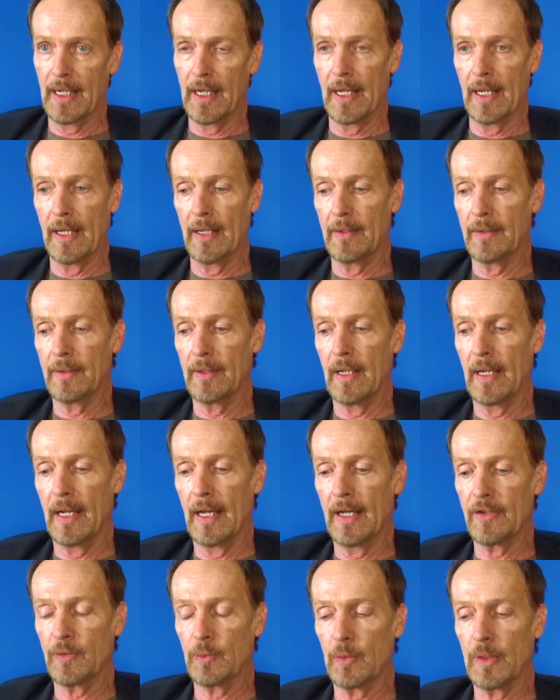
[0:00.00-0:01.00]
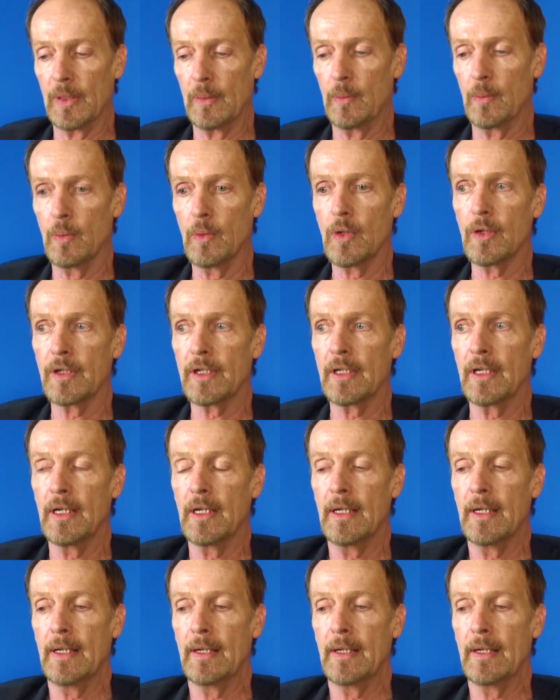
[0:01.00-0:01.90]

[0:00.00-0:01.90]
and as we work,